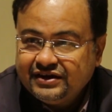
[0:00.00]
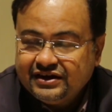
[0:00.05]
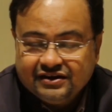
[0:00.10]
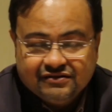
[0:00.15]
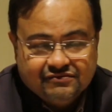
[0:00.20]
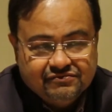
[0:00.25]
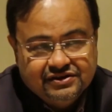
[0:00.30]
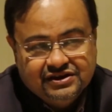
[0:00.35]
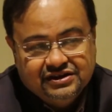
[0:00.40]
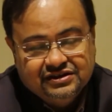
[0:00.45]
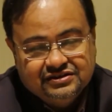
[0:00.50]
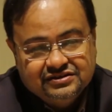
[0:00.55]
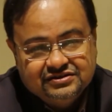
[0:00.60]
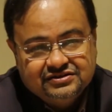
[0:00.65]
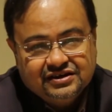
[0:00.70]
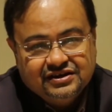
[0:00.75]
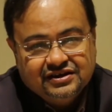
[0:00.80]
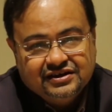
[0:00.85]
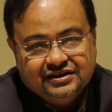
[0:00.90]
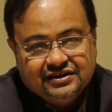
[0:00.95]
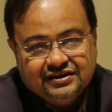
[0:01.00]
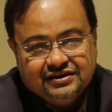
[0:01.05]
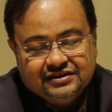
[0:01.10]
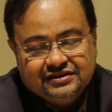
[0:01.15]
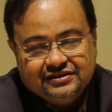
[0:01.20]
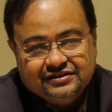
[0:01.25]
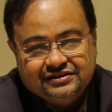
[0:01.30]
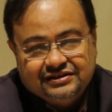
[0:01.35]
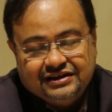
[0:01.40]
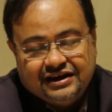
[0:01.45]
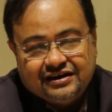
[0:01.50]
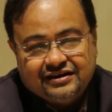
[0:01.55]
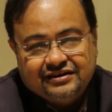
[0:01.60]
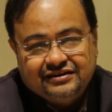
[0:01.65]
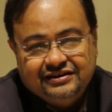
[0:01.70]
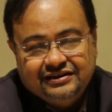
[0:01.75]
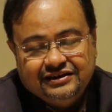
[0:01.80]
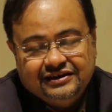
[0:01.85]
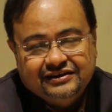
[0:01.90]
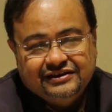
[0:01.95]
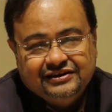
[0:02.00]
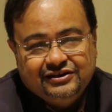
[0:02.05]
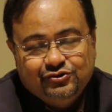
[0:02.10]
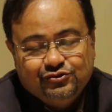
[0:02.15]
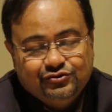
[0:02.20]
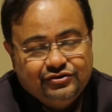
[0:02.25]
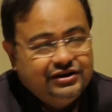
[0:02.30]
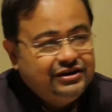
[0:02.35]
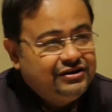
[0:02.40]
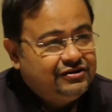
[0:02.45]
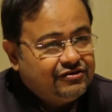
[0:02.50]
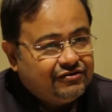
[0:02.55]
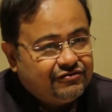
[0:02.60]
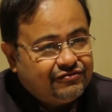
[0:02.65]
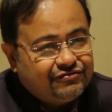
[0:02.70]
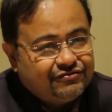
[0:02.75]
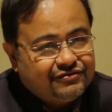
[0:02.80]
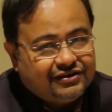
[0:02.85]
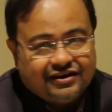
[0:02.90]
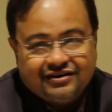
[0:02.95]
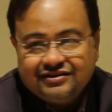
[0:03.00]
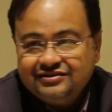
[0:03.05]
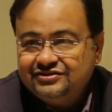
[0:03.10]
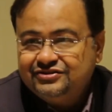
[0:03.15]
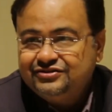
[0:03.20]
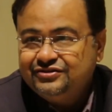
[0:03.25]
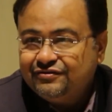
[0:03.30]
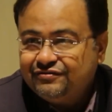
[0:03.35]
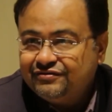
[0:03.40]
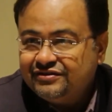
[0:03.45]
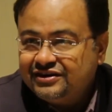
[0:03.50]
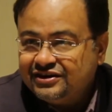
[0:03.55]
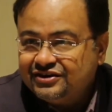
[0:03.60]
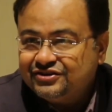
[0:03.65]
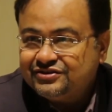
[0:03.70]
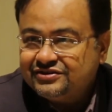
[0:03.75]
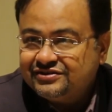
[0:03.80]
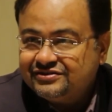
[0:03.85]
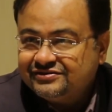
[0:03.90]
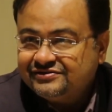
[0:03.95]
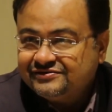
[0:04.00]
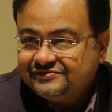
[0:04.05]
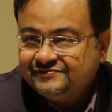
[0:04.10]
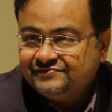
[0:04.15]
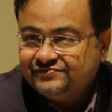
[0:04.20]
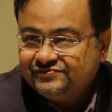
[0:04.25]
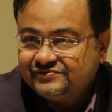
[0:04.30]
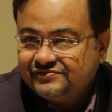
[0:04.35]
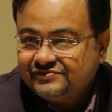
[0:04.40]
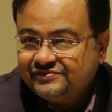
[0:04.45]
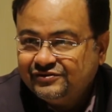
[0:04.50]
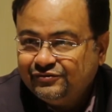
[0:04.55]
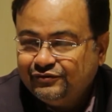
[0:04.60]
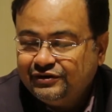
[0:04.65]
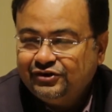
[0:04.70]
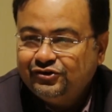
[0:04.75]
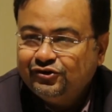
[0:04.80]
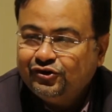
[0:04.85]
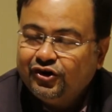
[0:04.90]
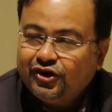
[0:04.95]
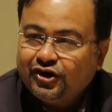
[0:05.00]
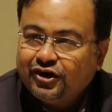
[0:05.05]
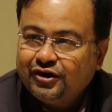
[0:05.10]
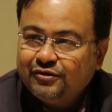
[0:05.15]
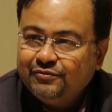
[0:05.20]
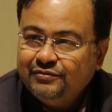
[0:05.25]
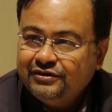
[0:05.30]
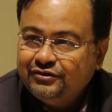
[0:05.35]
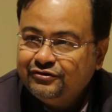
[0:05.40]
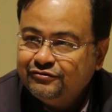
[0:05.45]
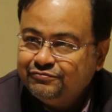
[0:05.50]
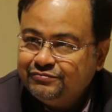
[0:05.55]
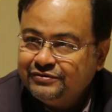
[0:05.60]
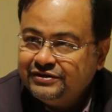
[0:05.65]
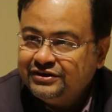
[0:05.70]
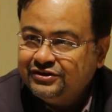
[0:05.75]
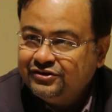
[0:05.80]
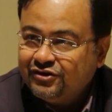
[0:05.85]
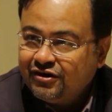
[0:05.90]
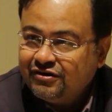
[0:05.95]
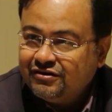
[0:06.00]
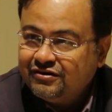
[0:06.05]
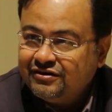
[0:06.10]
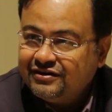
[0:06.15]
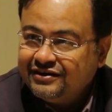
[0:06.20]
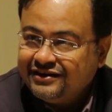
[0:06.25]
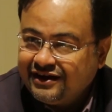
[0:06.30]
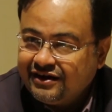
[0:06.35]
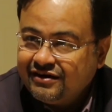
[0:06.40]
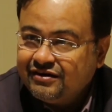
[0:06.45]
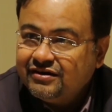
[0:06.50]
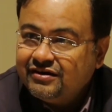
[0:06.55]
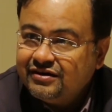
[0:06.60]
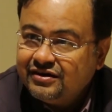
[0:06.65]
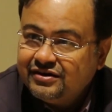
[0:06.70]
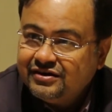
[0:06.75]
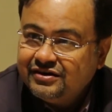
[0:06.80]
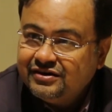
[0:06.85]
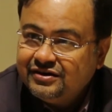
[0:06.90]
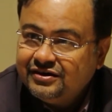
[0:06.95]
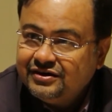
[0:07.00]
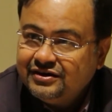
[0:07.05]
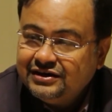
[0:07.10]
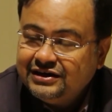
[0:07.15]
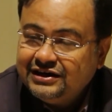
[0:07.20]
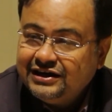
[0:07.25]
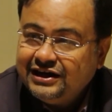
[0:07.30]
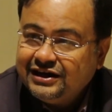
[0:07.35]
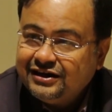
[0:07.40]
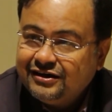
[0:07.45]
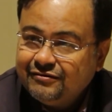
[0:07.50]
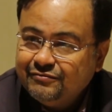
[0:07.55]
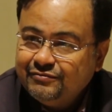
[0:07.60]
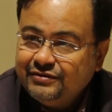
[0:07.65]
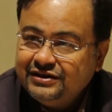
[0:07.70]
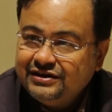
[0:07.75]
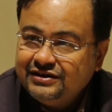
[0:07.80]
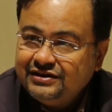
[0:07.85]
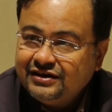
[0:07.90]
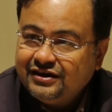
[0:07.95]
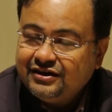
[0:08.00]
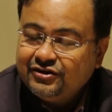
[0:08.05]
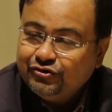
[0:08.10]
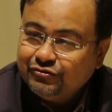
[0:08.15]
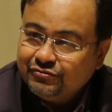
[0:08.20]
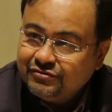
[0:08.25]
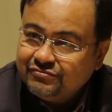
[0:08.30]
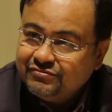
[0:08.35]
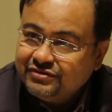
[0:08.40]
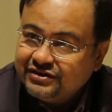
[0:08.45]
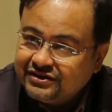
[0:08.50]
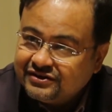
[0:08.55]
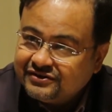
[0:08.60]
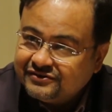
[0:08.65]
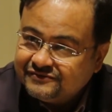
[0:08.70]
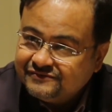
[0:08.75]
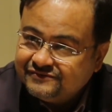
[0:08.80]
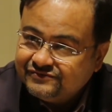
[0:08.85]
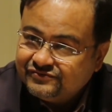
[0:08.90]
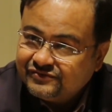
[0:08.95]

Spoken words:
It means that the unit of currency of a nation will no longer be rupee, dollar, yen. It will be a human being.